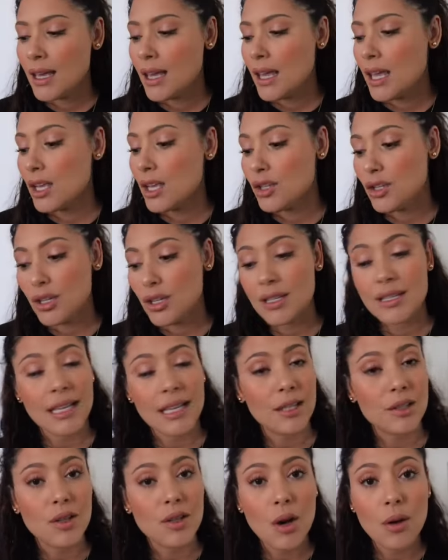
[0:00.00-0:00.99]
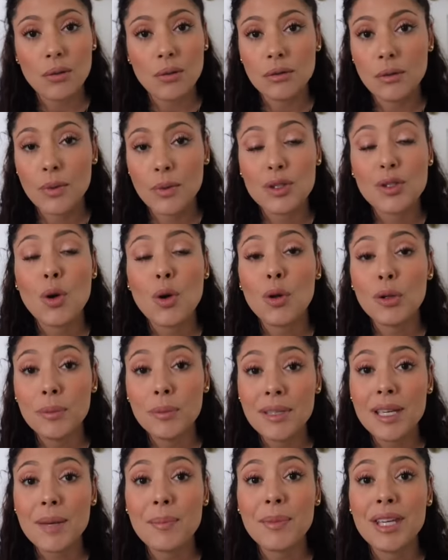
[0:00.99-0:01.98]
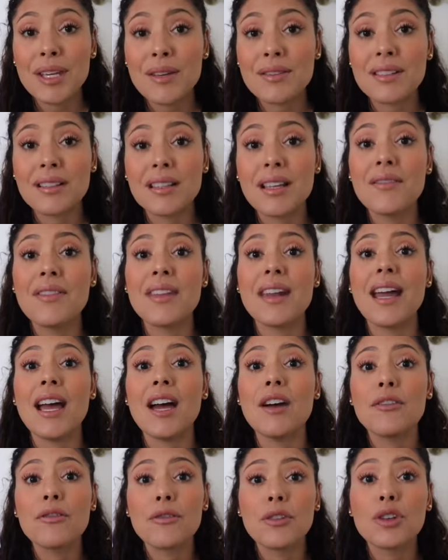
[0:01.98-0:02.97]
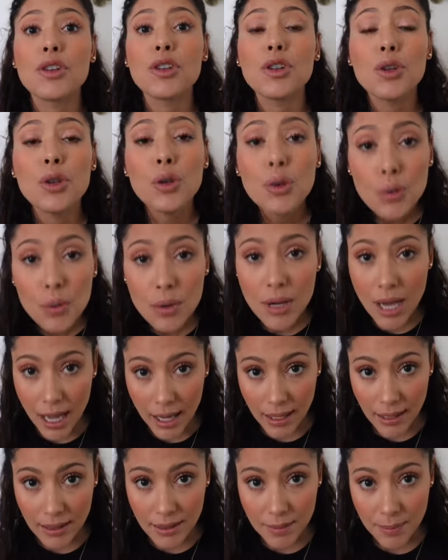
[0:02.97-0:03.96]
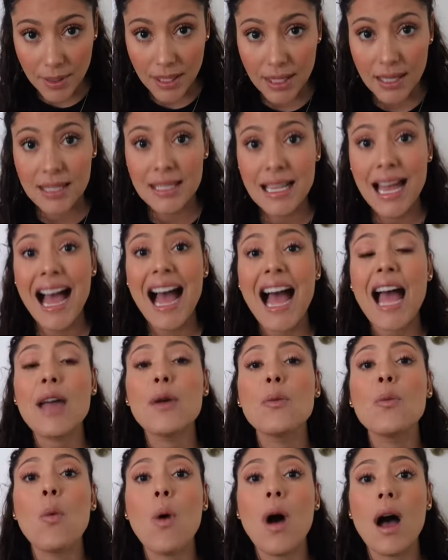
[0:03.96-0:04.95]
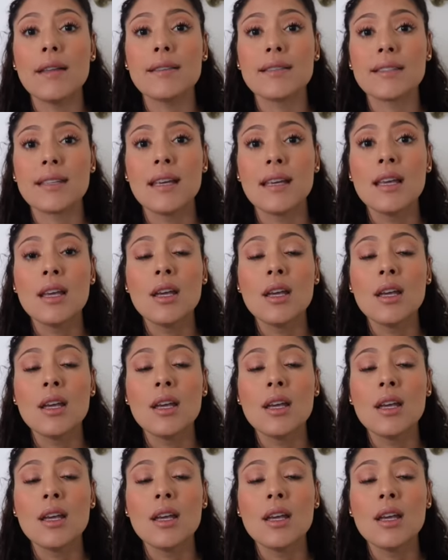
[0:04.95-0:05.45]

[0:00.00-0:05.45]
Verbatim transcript: And she's like, no, what's holding me up here is the love that I have for you guys because I want